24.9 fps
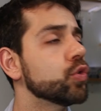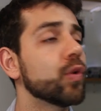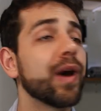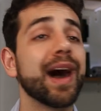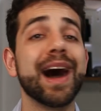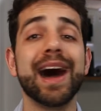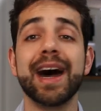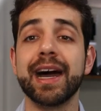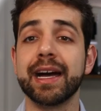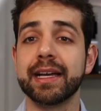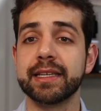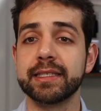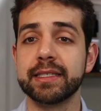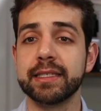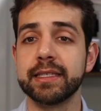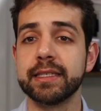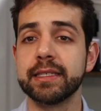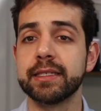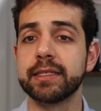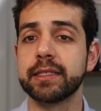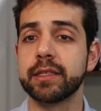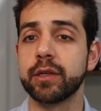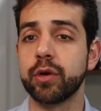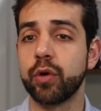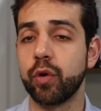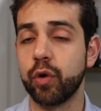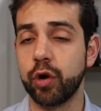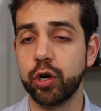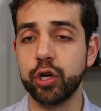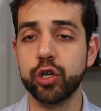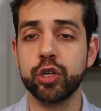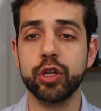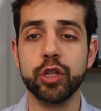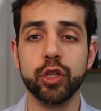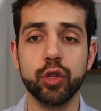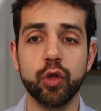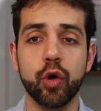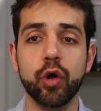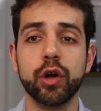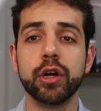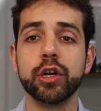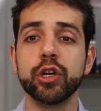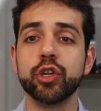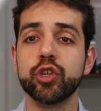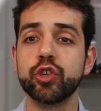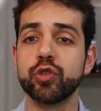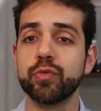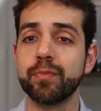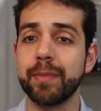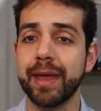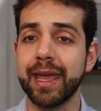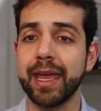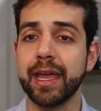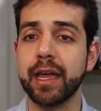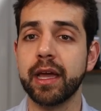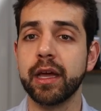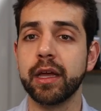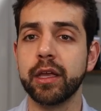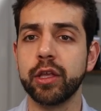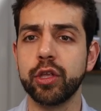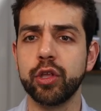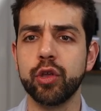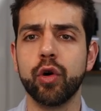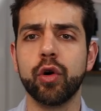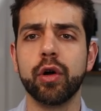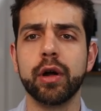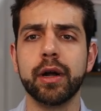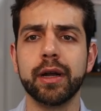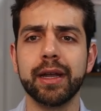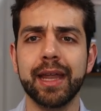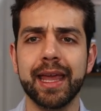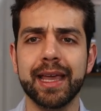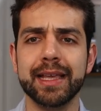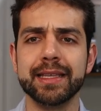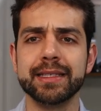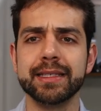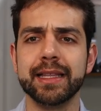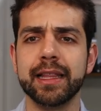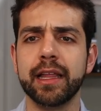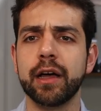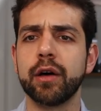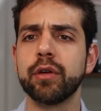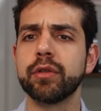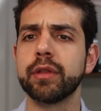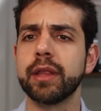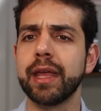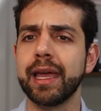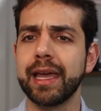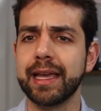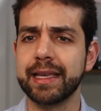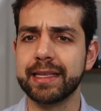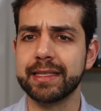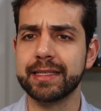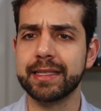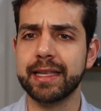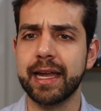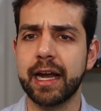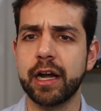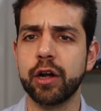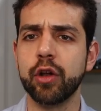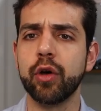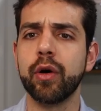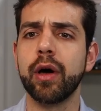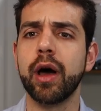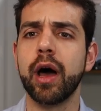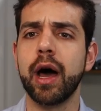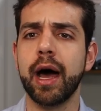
to access or in order to make your Nextcloud external